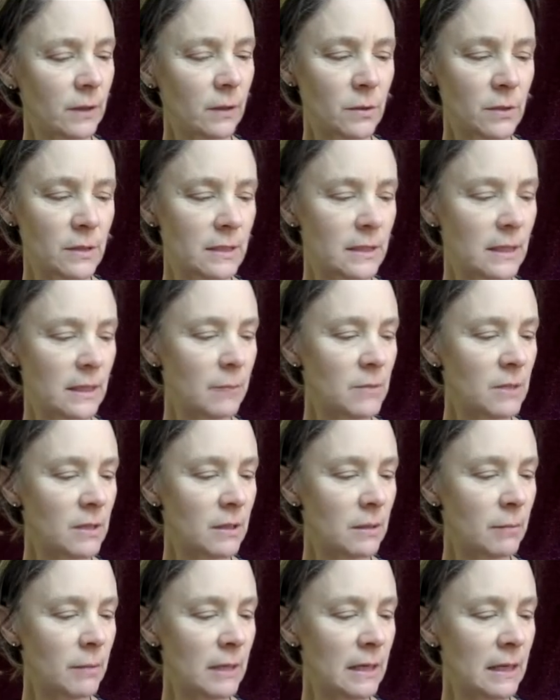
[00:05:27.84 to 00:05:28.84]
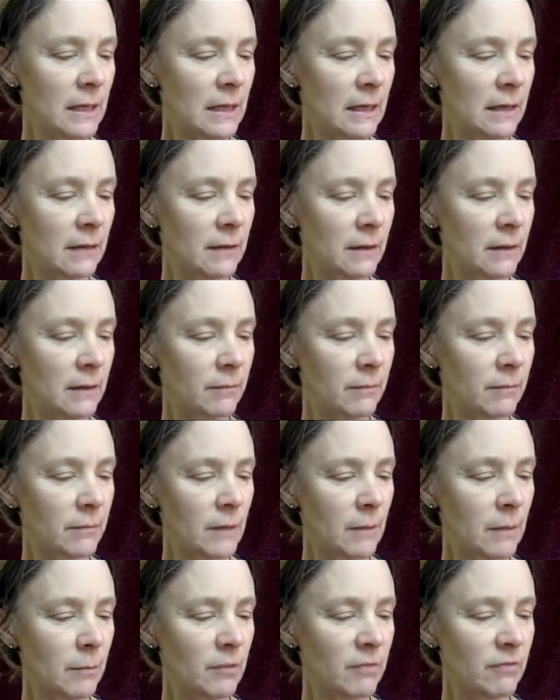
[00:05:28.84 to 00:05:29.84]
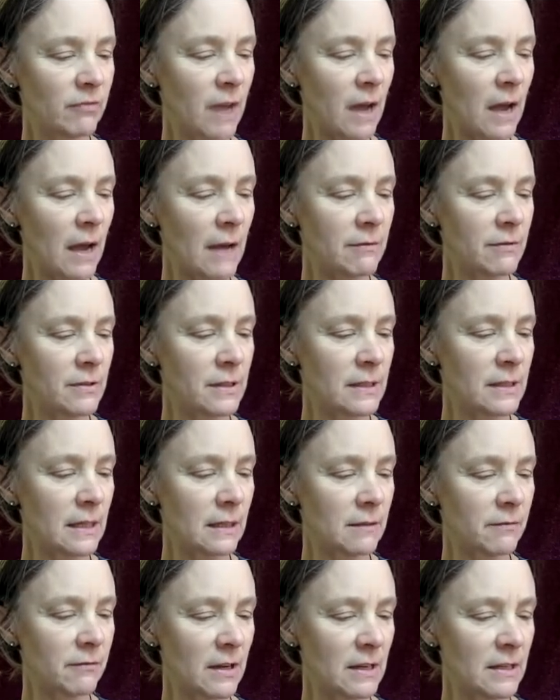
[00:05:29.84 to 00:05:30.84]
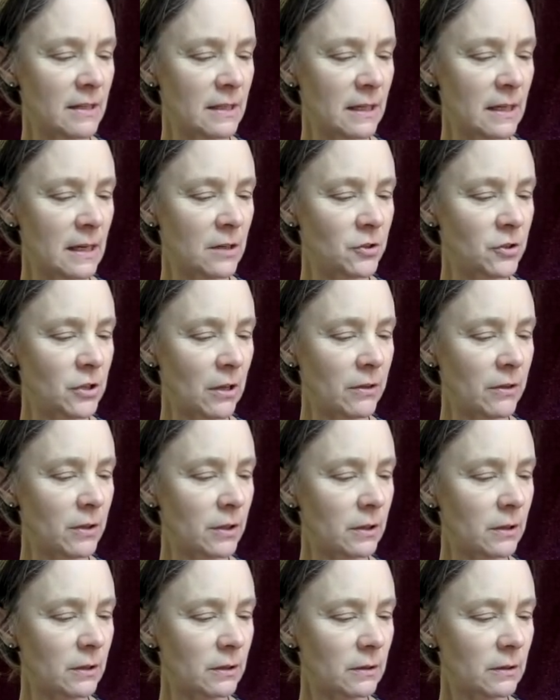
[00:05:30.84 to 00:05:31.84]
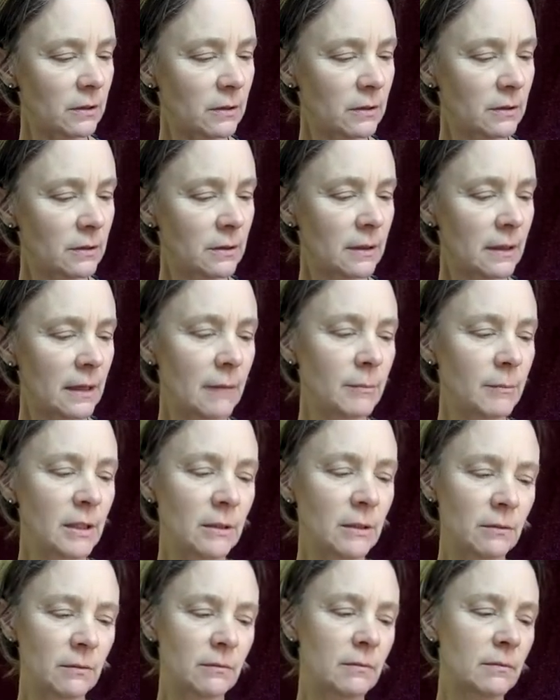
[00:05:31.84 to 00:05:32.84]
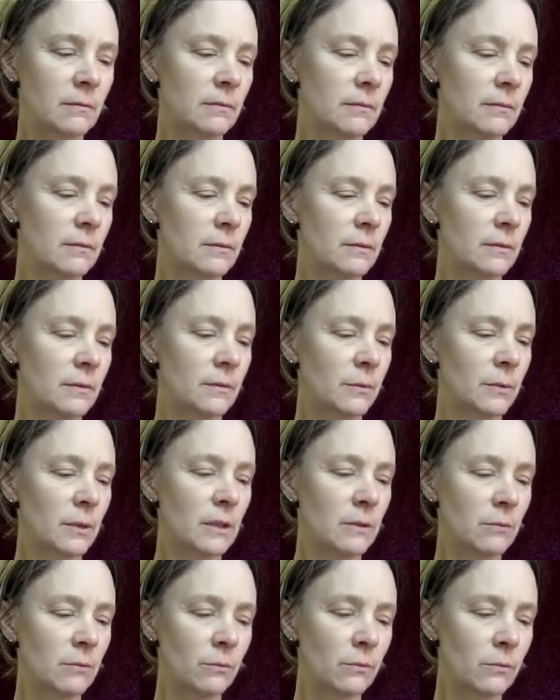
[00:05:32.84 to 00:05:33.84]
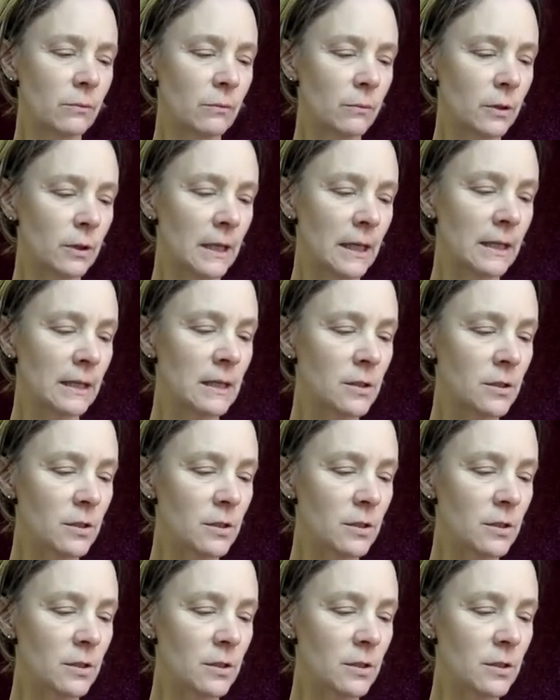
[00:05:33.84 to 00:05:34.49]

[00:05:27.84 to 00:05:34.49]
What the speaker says: skip to the beginning, that number 5, sit facing each other. I mean, we're in a